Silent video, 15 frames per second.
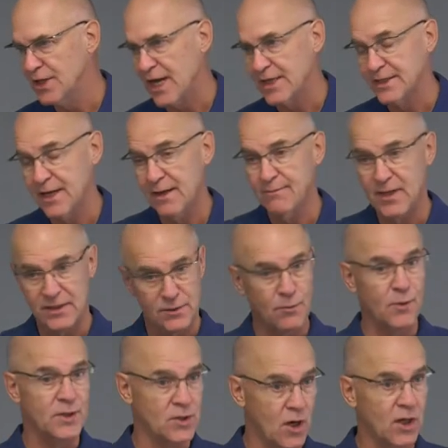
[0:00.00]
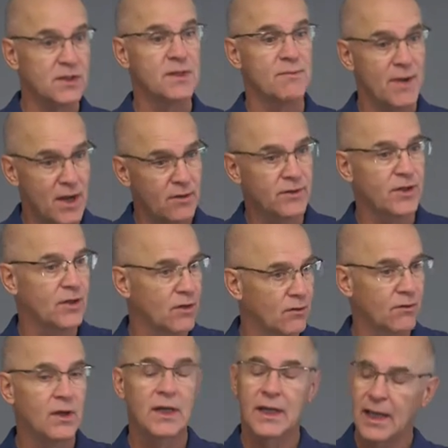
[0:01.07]
Last time that's what we talked about, you
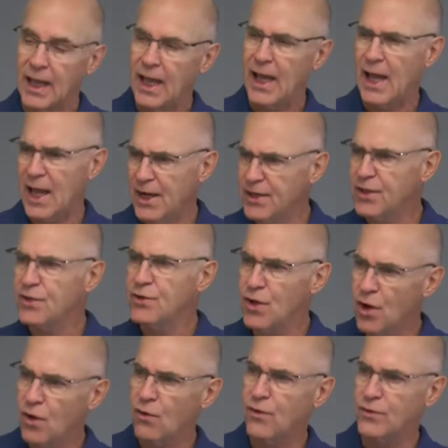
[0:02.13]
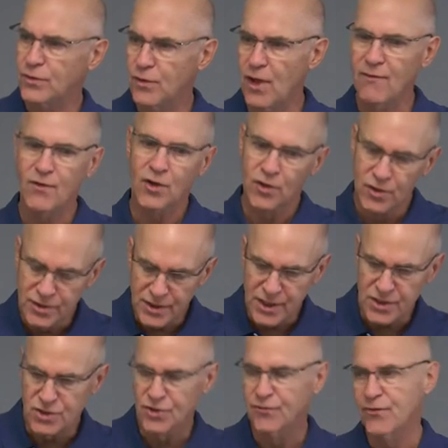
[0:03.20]
know, how do you know you have a good
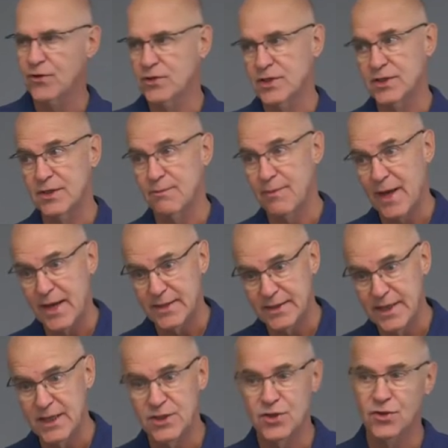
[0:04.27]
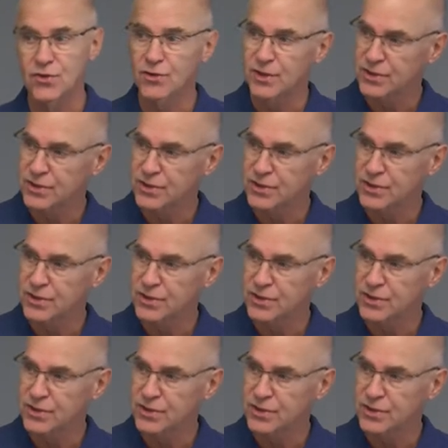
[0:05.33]
teacher versus a bad teacher?